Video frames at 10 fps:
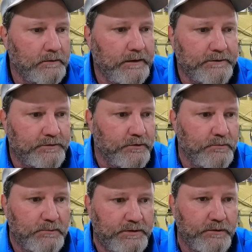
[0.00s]
gets through
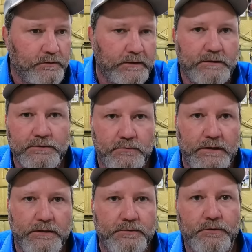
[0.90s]
the material that this
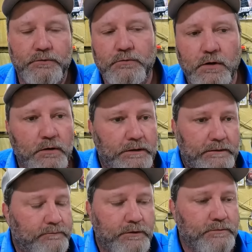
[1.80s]
would get through on
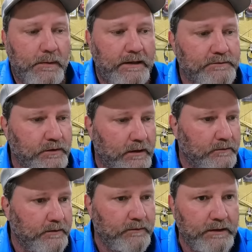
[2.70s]
the first mat, so I
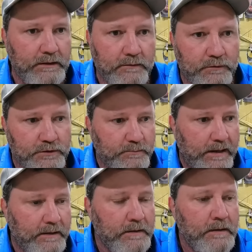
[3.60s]
don't even need that first
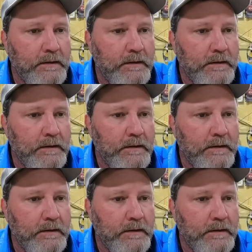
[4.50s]
mat.